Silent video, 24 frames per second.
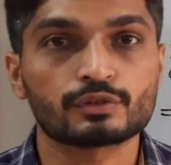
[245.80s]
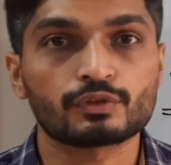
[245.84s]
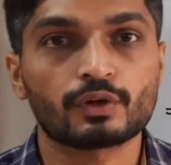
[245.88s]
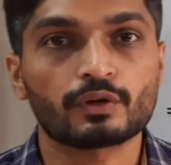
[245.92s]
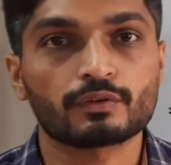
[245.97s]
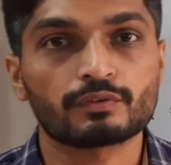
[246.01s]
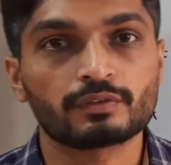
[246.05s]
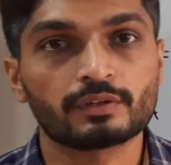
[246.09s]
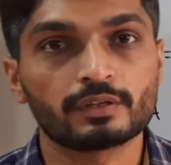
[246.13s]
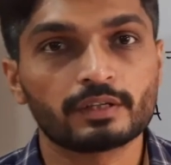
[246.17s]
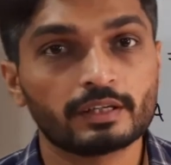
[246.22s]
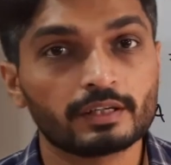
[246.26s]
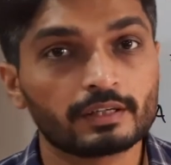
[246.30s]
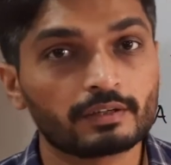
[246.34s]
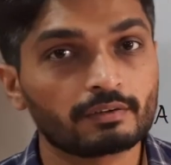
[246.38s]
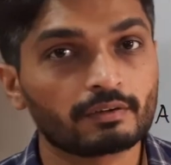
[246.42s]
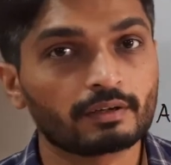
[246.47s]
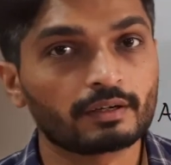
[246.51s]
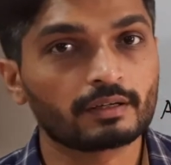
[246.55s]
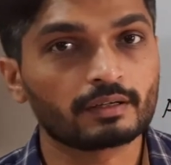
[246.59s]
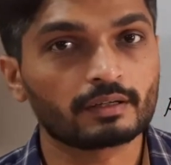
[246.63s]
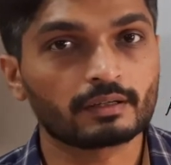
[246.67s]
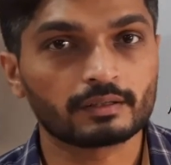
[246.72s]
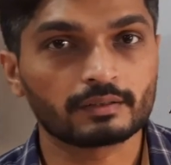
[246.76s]
of
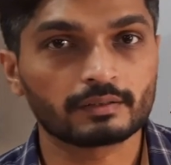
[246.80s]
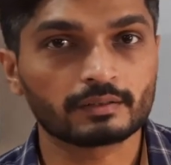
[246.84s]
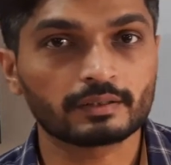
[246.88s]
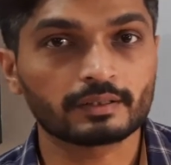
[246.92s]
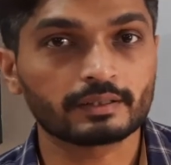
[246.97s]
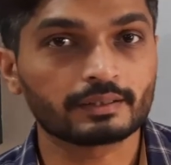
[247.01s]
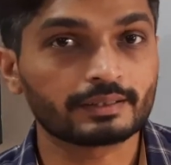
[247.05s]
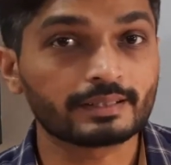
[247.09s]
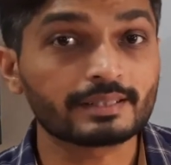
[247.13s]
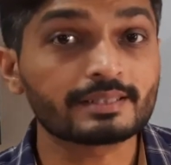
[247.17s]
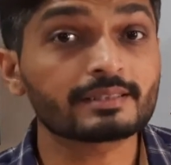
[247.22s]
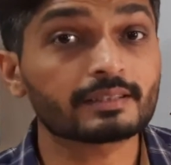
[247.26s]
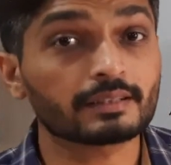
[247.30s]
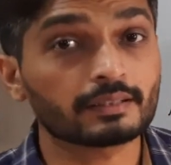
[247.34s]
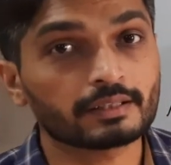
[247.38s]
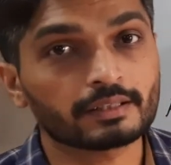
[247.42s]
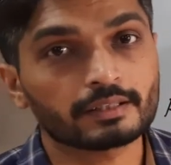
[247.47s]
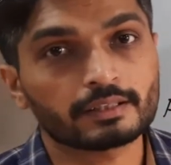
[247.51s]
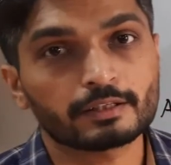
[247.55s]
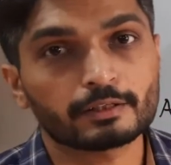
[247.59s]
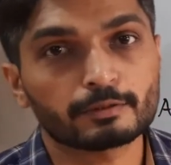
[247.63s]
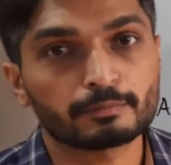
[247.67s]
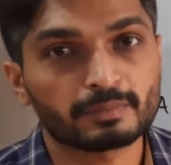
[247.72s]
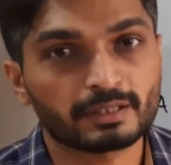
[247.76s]

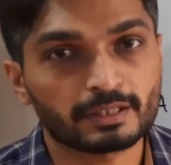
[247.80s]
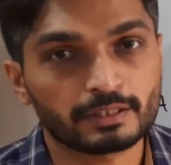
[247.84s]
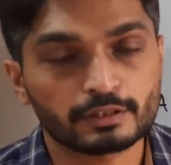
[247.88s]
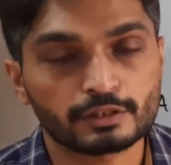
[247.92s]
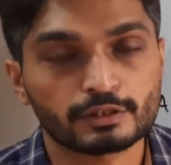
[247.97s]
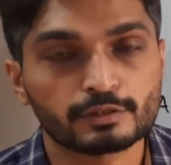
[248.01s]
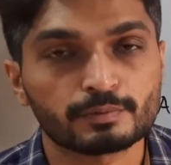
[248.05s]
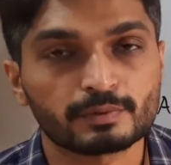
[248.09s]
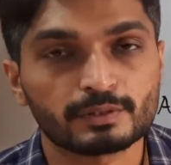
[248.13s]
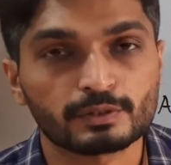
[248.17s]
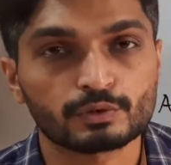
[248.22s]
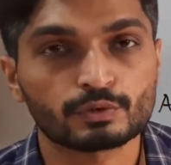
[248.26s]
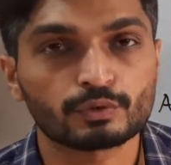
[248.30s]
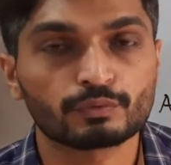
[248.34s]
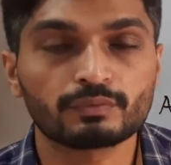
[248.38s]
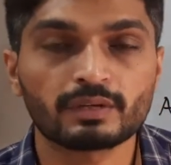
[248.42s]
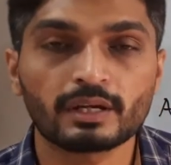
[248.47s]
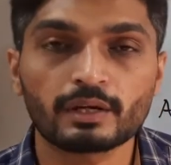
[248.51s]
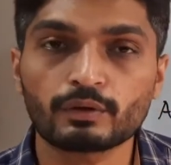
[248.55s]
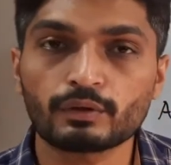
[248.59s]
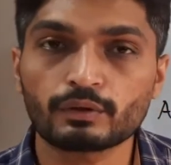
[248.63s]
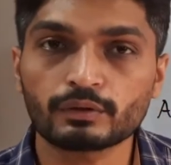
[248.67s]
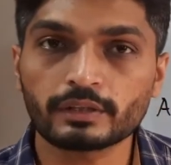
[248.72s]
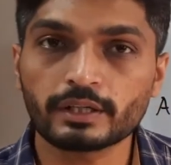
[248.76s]
disconnected metric space. So we
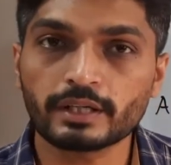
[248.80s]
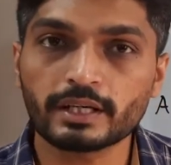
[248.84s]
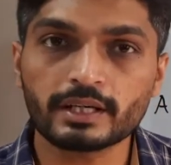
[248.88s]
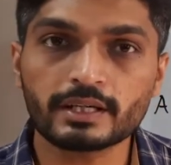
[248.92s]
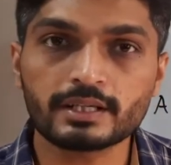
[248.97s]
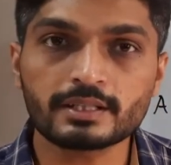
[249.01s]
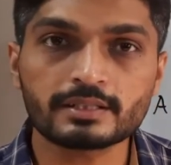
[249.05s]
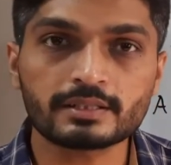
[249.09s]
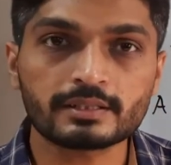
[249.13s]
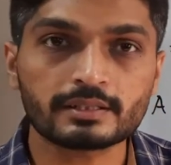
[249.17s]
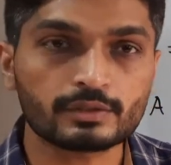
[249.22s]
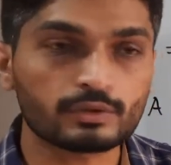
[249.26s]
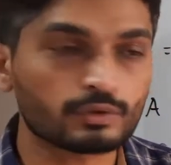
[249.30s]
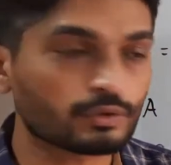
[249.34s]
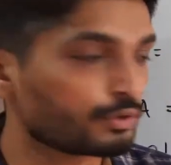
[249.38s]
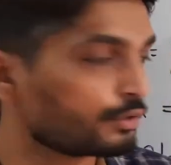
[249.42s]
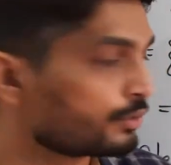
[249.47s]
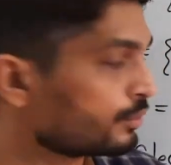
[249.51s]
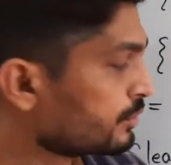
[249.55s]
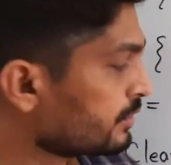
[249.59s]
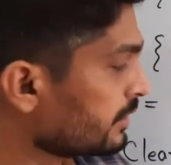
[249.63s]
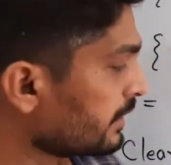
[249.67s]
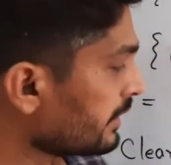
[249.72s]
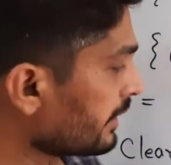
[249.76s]
have already discussed. So
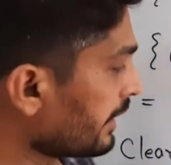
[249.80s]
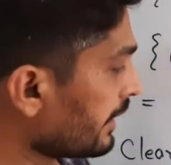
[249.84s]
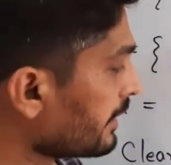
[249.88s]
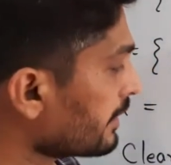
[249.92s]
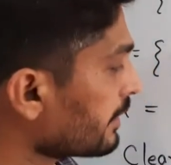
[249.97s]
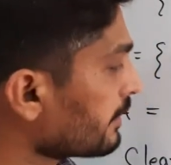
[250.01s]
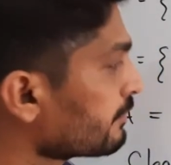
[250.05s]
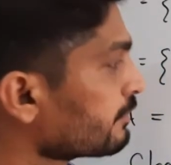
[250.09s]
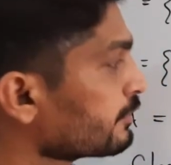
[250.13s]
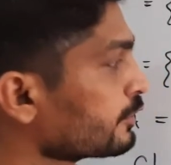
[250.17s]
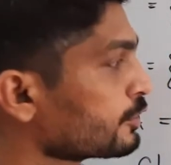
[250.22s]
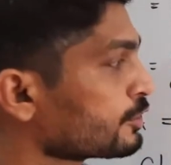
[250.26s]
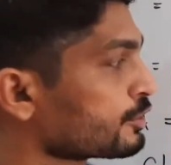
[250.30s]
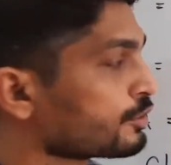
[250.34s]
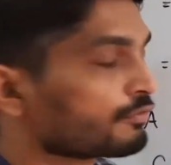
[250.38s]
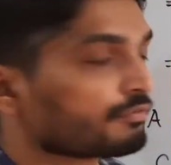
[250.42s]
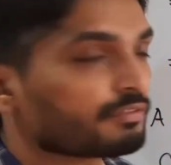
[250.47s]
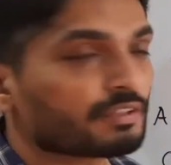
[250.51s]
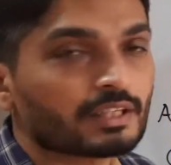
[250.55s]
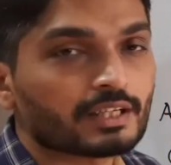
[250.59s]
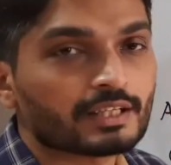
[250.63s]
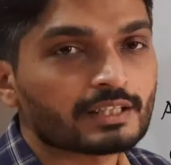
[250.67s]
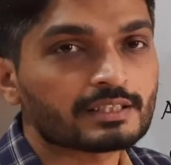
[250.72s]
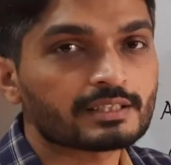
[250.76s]
using that definition,
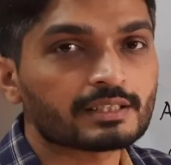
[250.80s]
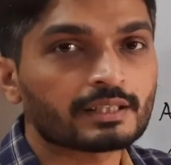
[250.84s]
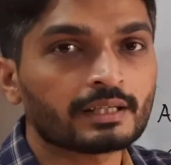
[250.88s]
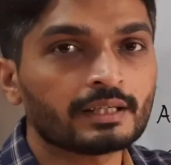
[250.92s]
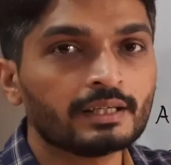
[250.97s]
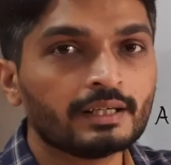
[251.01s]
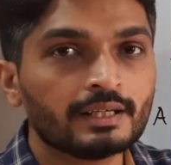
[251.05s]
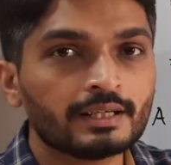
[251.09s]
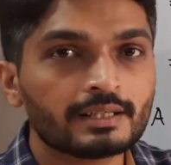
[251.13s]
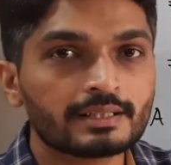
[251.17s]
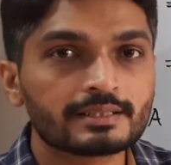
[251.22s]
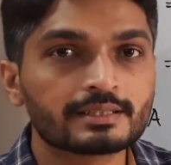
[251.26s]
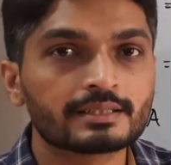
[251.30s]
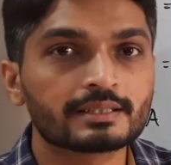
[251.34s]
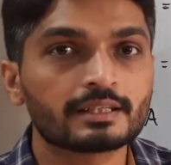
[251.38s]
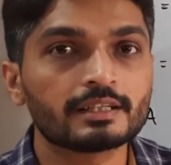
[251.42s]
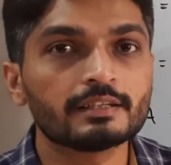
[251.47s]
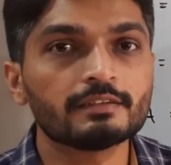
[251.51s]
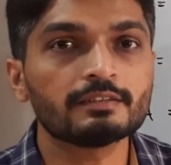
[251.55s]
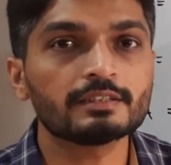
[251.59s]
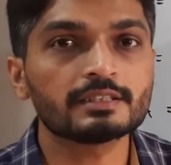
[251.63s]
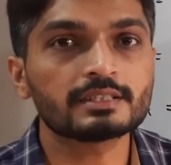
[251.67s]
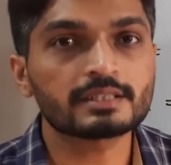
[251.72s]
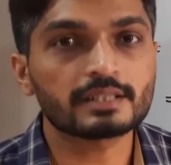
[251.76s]
we can say
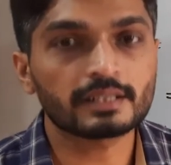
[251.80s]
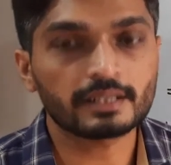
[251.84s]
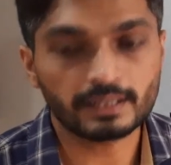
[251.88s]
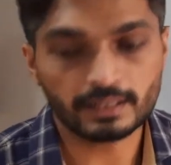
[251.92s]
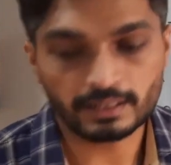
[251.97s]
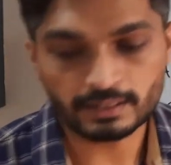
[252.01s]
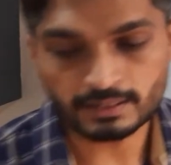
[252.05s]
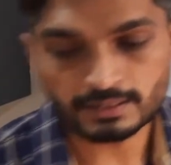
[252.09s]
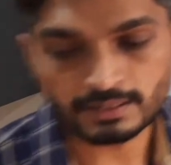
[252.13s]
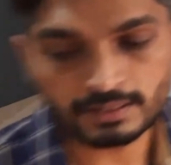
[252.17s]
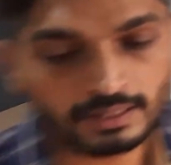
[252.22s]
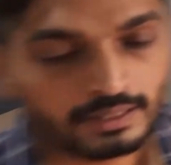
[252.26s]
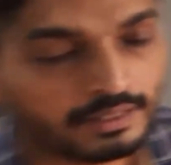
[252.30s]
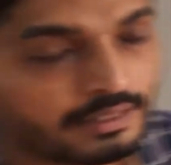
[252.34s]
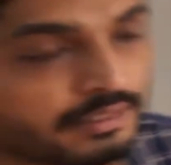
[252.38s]
given set A is